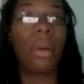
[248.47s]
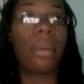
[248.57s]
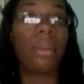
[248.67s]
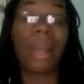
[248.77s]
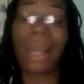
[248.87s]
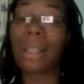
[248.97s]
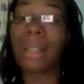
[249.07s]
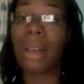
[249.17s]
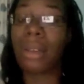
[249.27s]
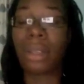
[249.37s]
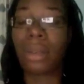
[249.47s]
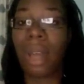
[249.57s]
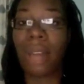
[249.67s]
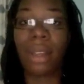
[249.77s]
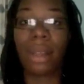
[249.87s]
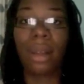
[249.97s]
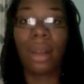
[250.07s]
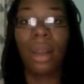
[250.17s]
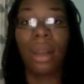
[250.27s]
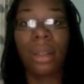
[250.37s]
my next child's just gonna have to
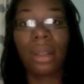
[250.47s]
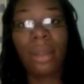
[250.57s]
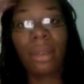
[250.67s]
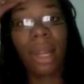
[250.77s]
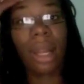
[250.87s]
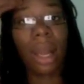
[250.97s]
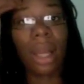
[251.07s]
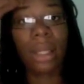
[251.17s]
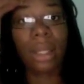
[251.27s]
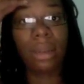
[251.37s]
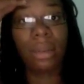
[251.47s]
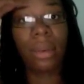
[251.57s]
suffer like I do.